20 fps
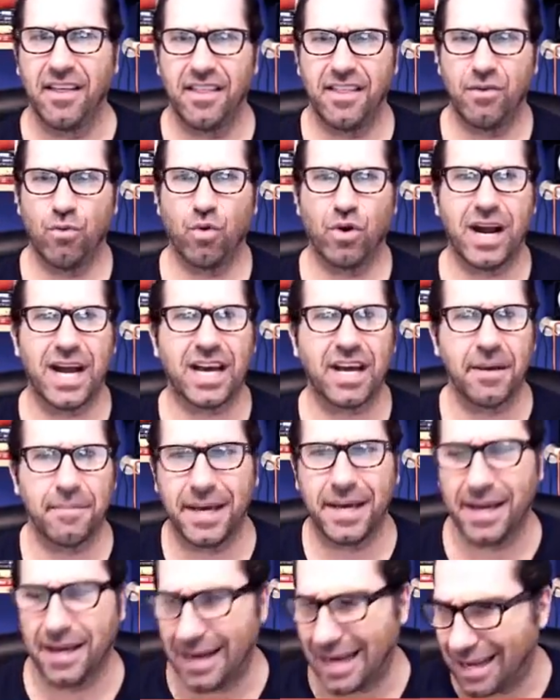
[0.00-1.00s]
where I come
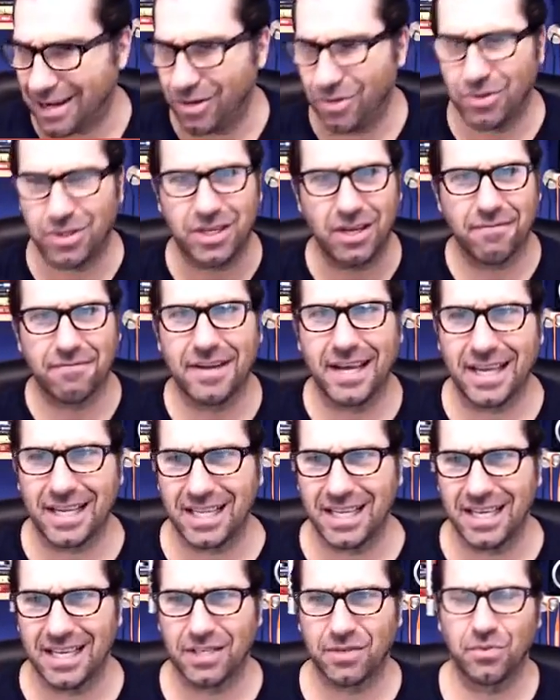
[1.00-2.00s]
in and I do stuff like
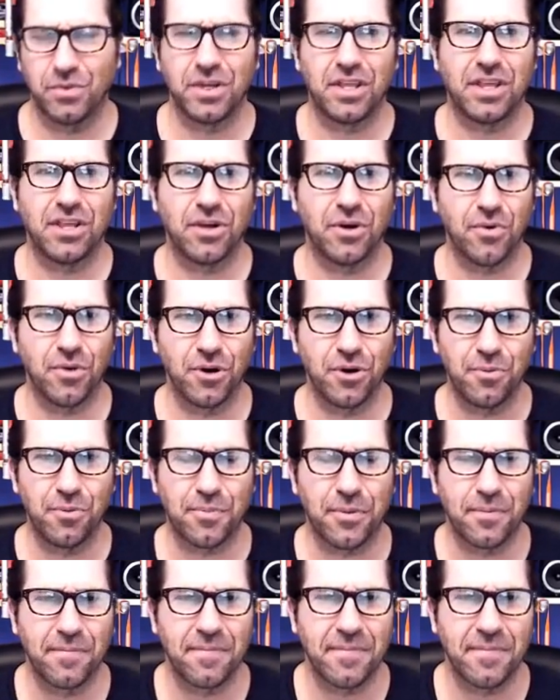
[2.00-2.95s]
this with the group,